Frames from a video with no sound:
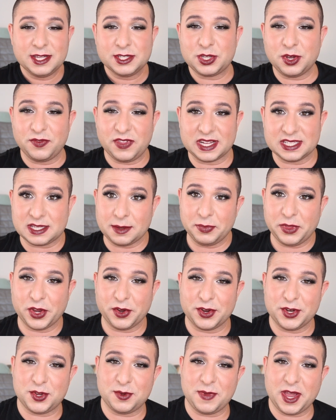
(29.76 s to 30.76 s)
So if that's something
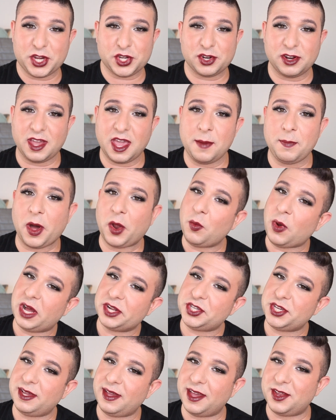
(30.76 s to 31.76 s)
you're into, make sure to keep on
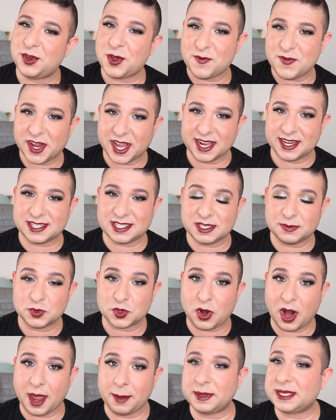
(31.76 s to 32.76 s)
watching and don't forget to
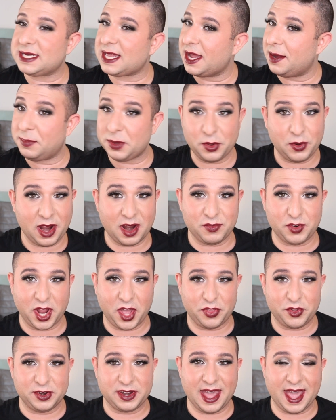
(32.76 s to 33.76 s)
subscribe because I upload every
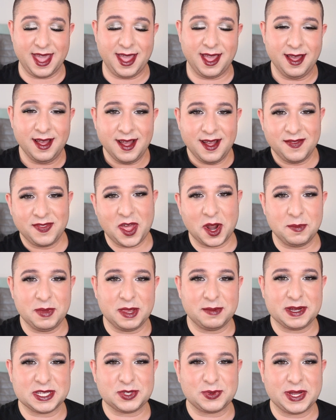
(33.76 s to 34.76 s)
other day. That'll be the
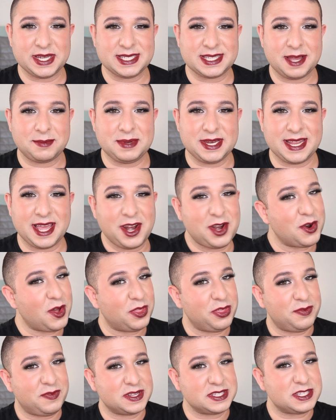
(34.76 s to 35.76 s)
best way to stay up to date on all
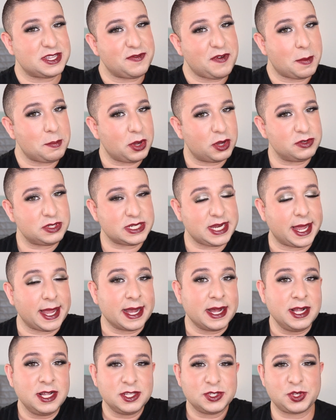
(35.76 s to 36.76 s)
the fun stuff I'm posting.
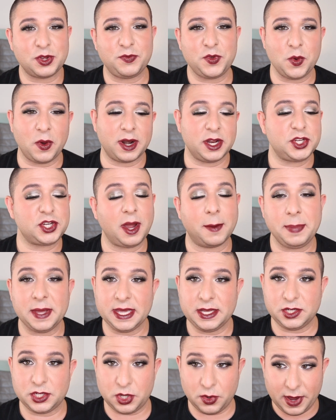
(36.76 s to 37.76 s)
So if you want to jump
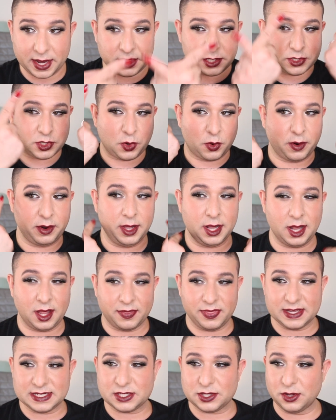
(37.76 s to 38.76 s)
into a tutorial
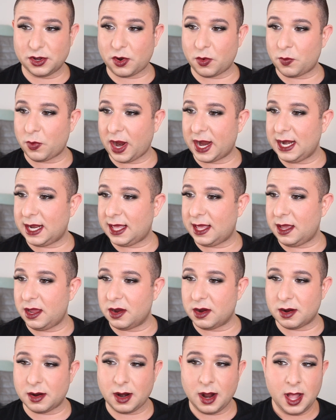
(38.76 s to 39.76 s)
on this look right
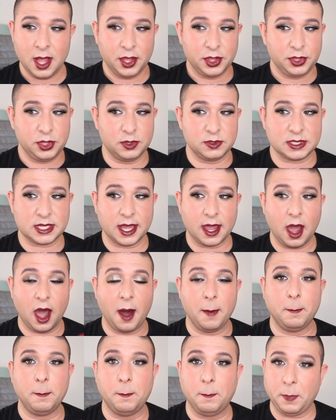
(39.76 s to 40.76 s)
here using
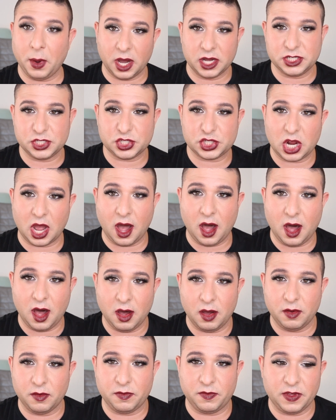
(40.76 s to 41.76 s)
a bunch
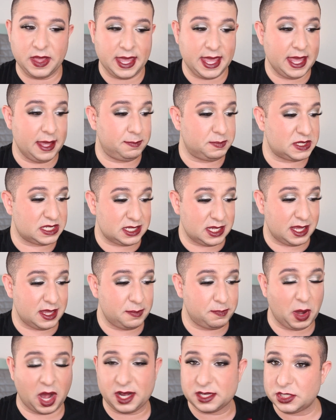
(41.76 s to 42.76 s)
of
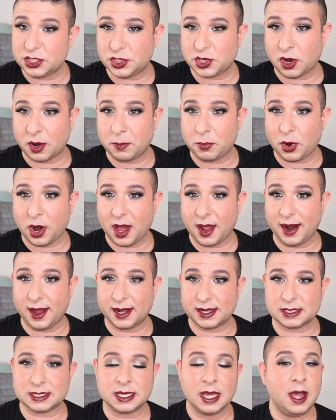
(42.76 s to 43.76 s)
Ipsy BoxyCharm
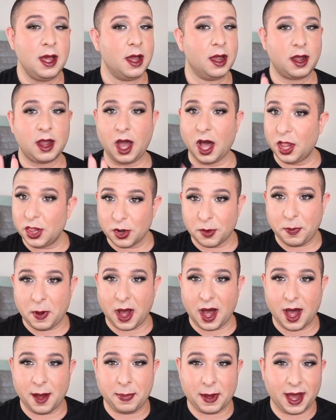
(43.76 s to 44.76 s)
products,
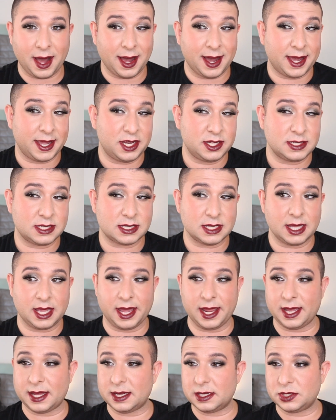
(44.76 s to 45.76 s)
ColourPop eyes,
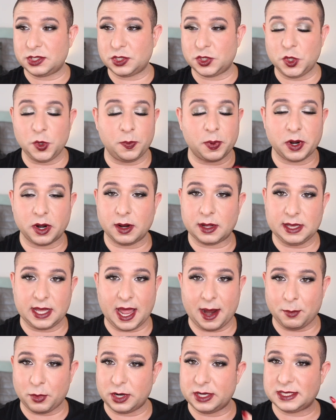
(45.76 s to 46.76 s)
like super
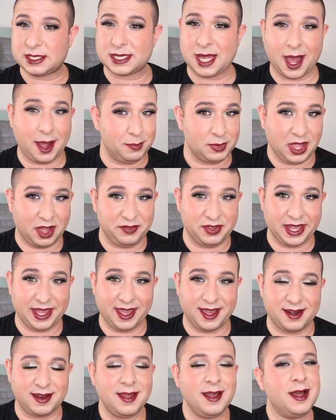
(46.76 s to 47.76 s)
glamorous, I'm loving
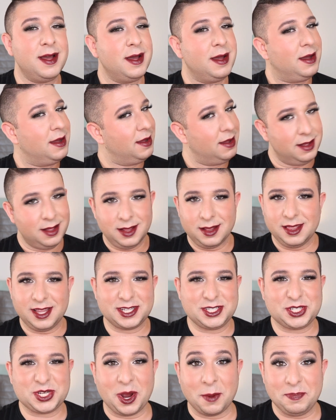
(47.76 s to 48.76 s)
it.
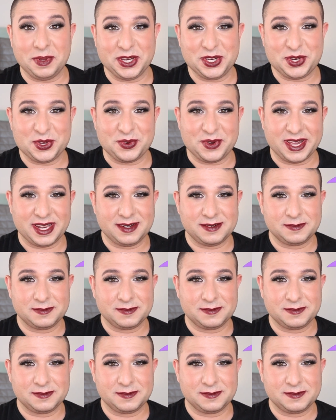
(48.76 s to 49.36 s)
Let's jump into it.